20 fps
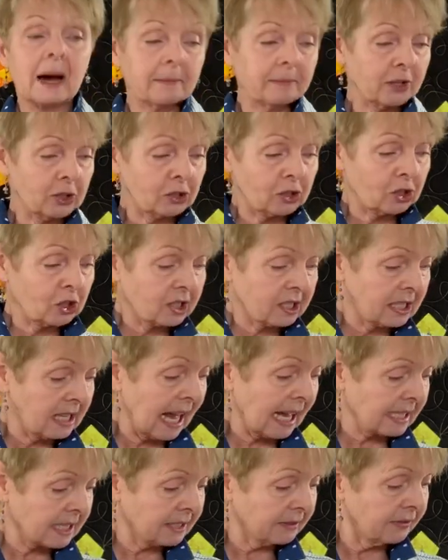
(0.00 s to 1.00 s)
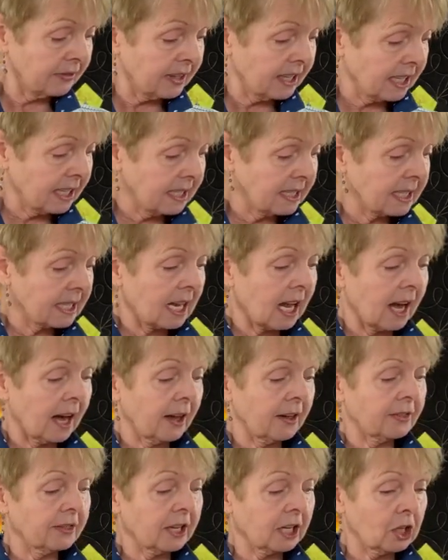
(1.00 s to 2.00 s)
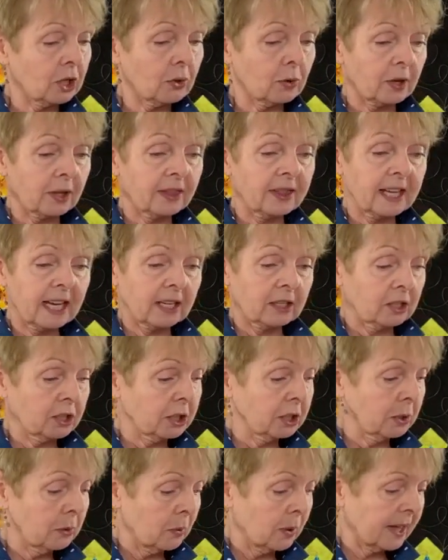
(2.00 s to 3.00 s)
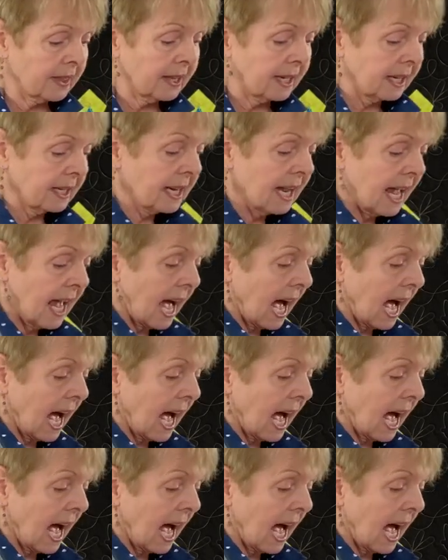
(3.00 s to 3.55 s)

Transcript: There's just lots of things that you could then do with it.